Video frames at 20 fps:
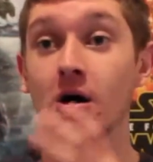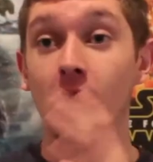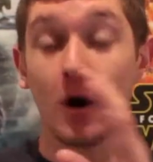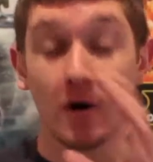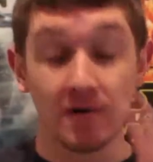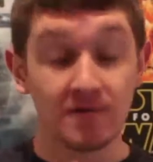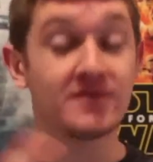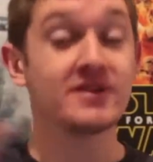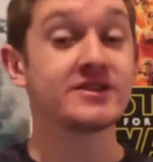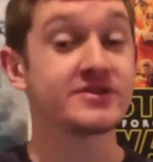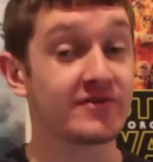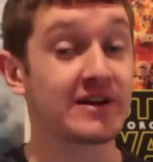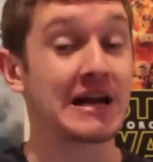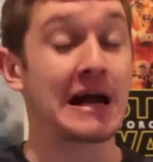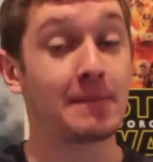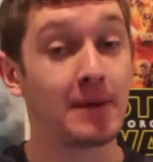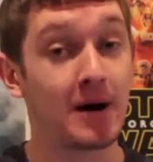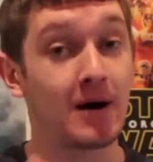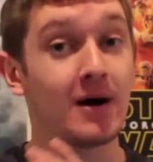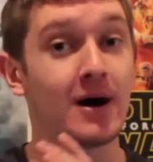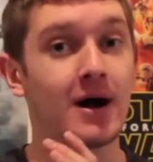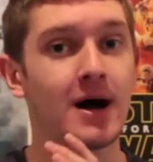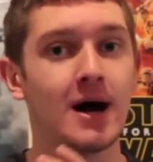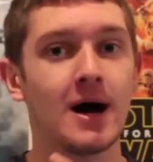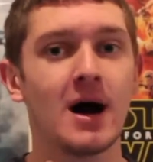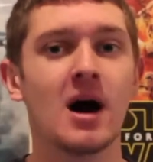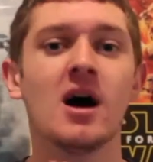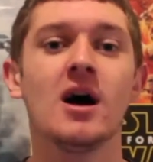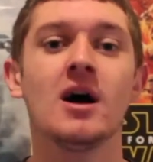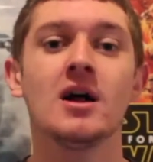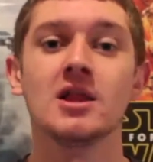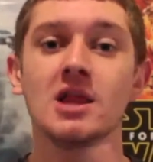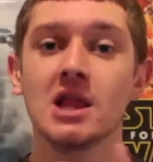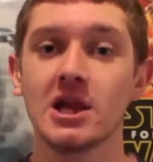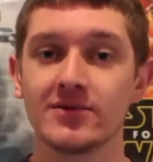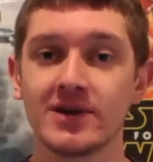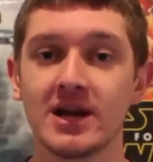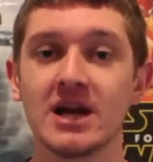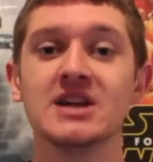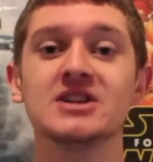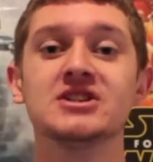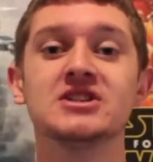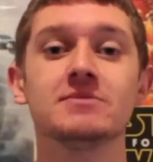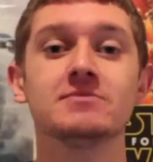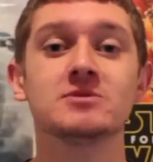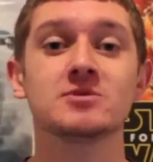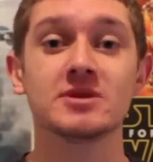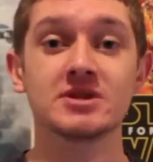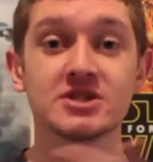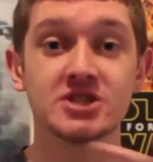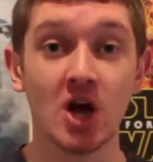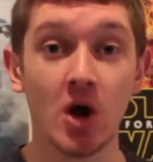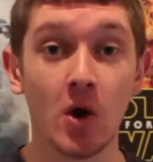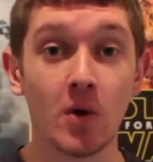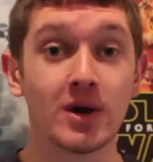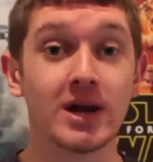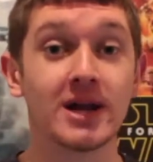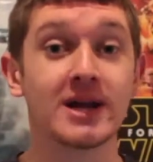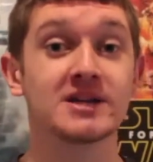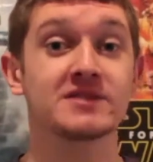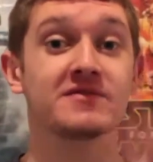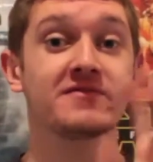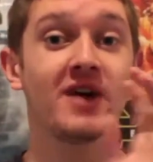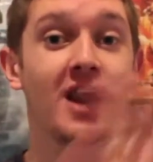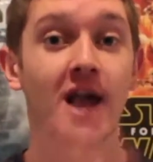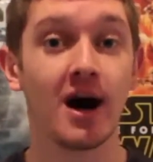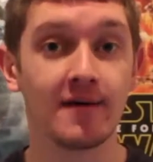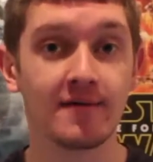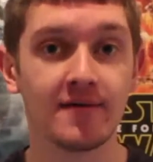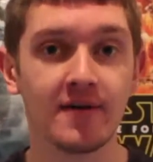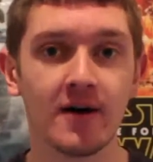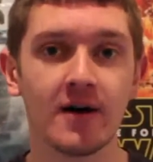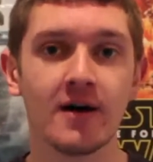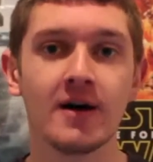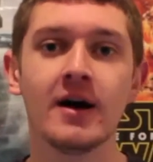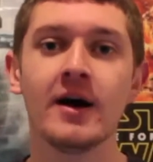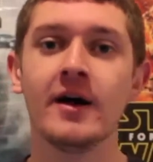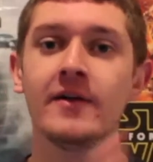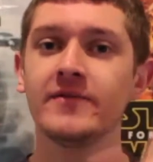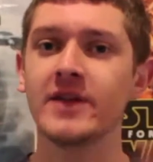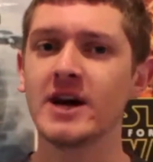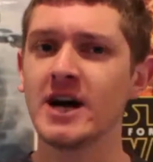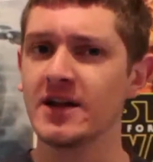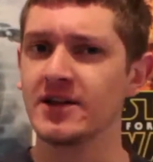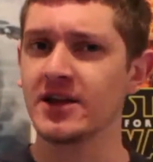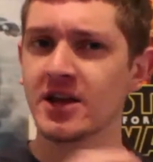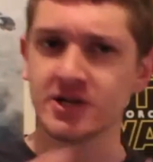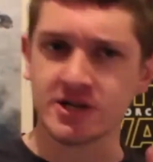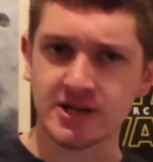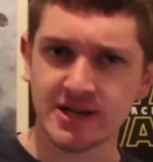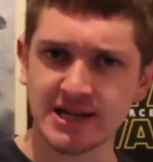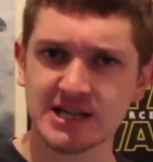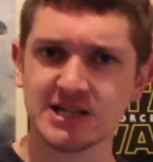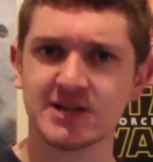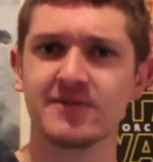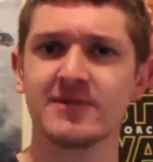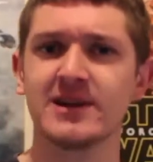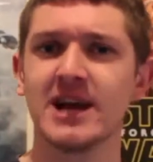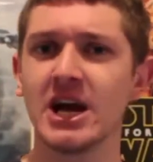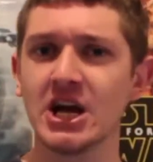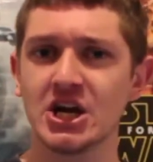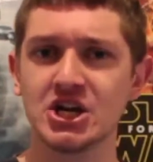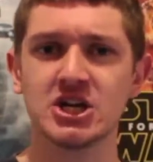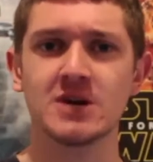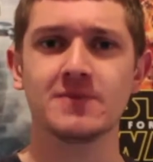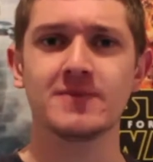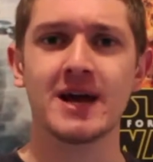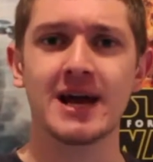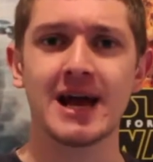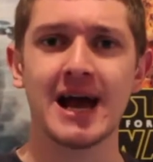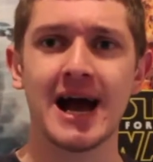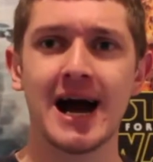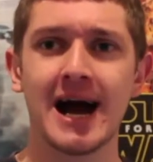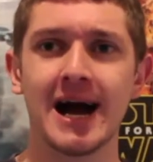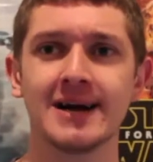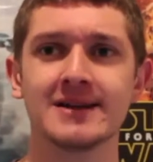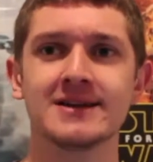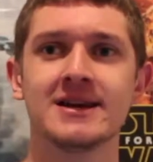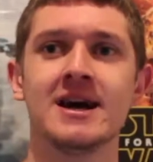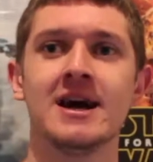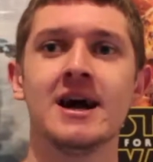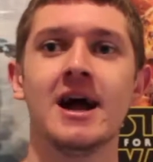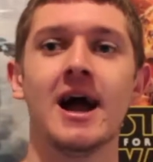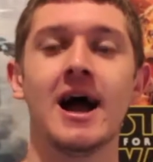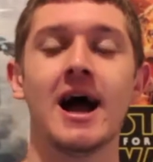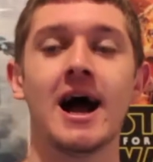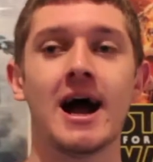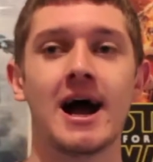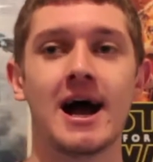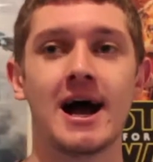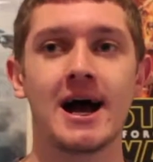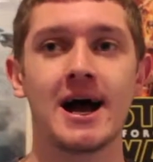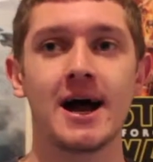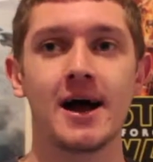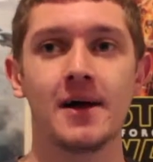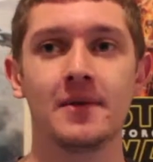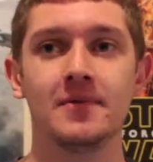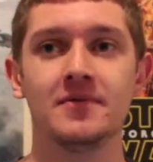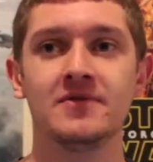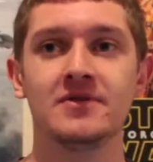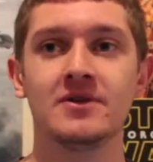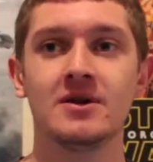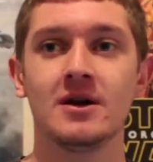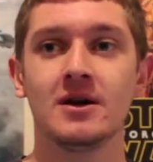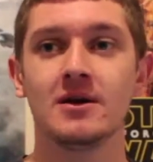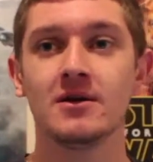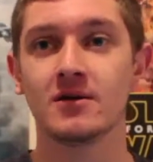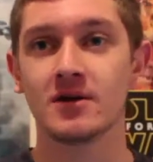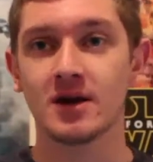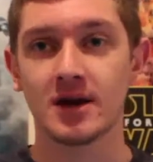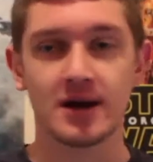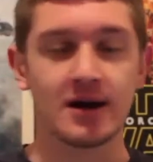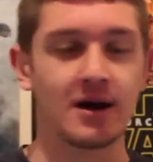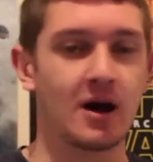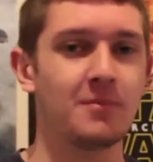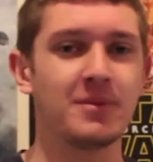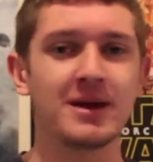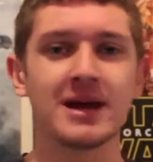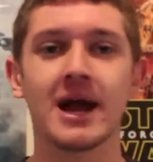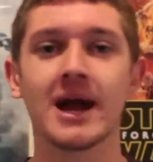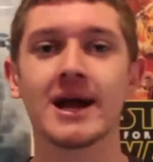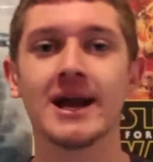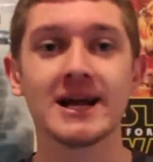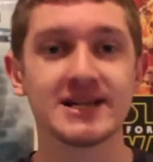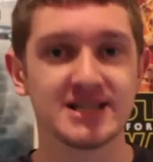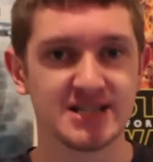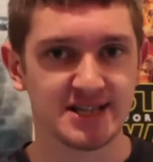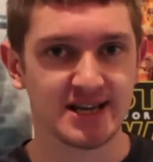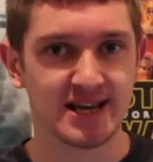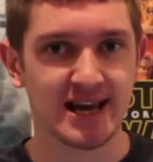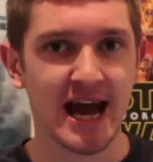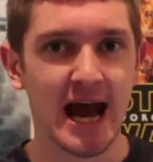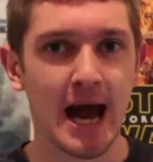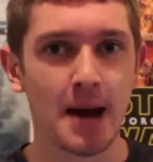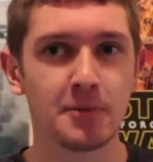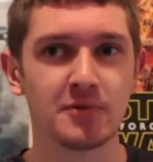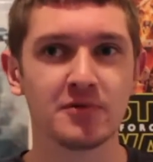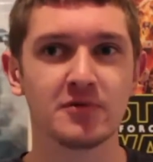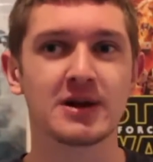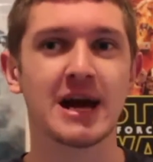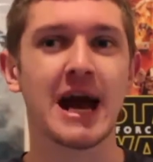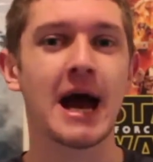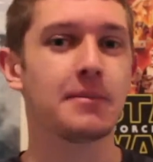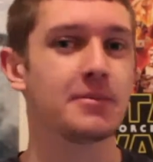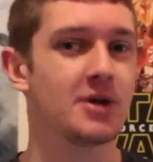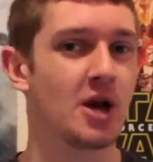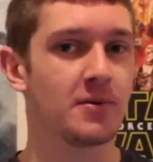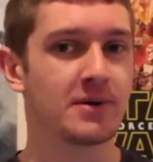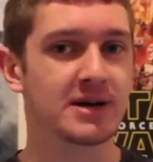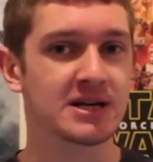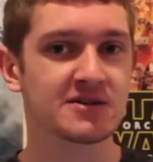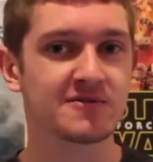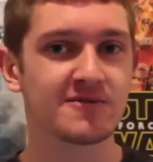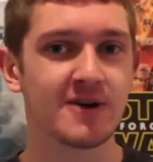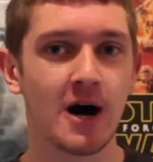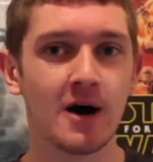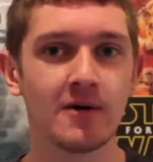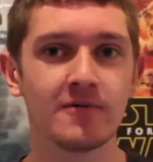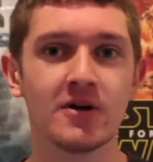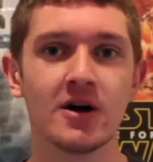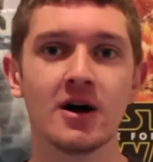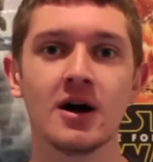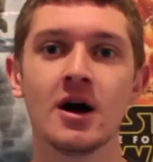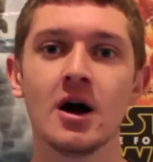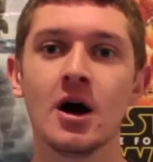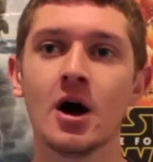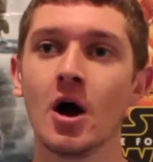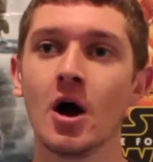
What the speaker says: of this thing about the relationship between Tony and his father, the uneasy relationship they had, and, you know, being connected to Cap through Cap and having his father.